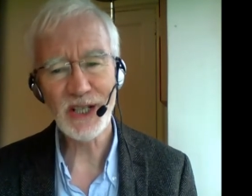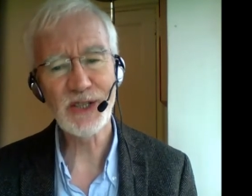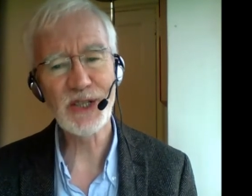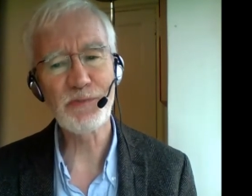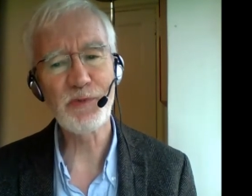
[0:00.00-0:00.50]

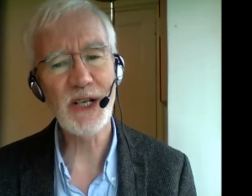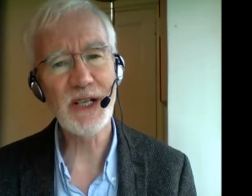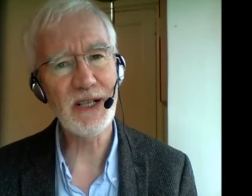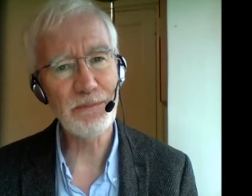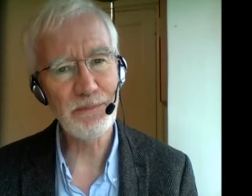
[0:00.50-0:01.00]
spreading
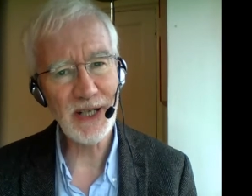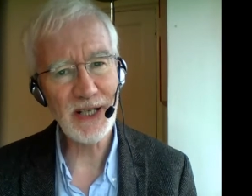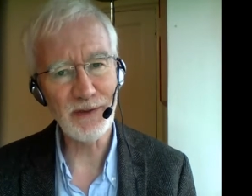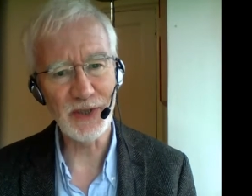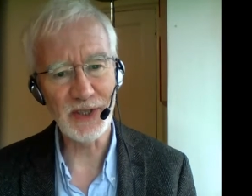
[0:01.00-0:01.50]
the
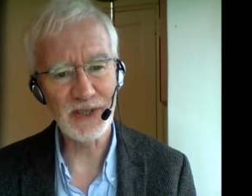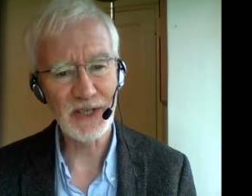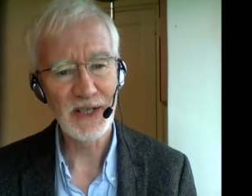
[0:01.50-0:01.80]
benefits